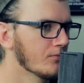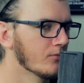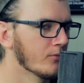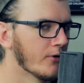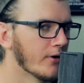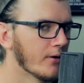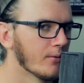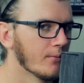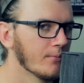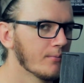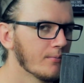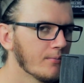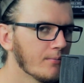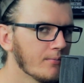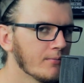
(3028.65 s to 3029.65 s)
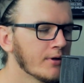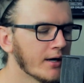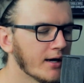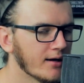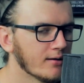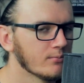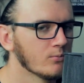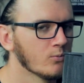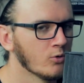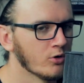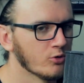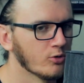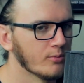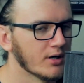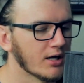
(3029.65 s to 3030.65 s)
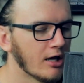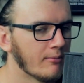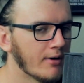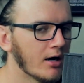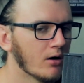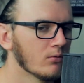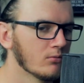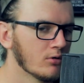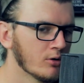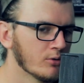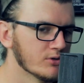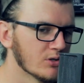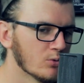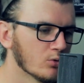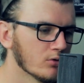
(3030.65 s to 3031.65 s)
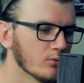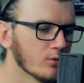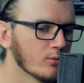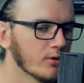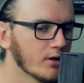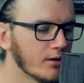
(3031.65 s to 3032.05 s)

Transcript: Well, yeah, Wonder Woman came out. It was in World War I.